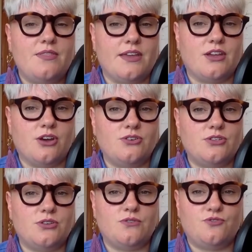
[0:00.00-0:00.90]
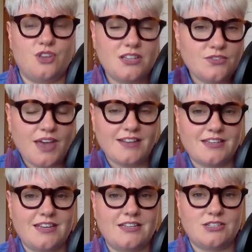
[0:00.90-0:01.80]
then go to
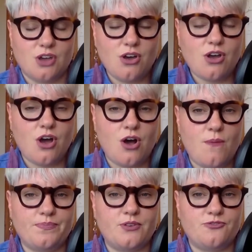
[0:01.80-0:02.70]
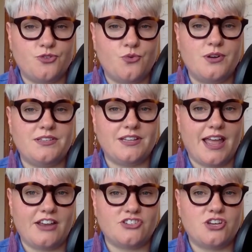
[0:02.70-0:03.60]

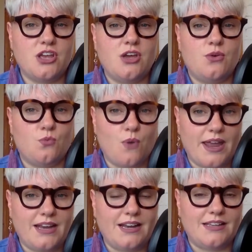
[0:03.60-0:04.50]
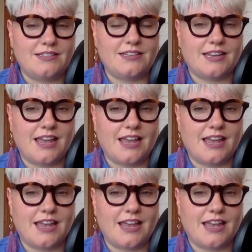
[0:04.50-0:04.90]
fiercefatty.com/waitlist.